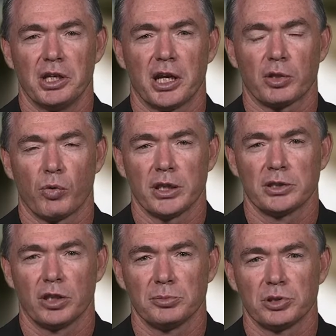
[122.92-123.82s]
out the way at
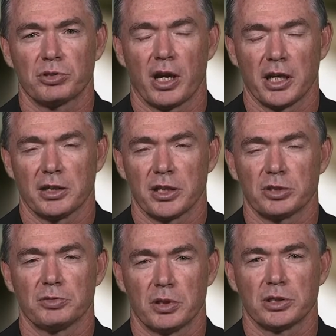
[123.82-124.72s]
times of training, and that's
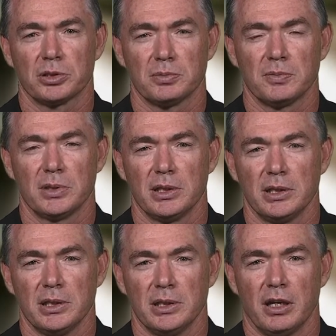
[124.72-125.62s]
a, that's a,
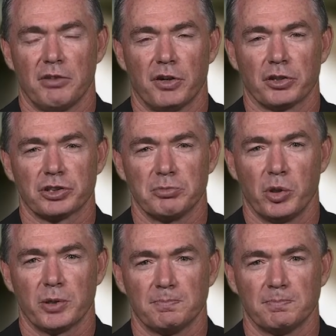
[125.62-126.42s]
a focus of mine.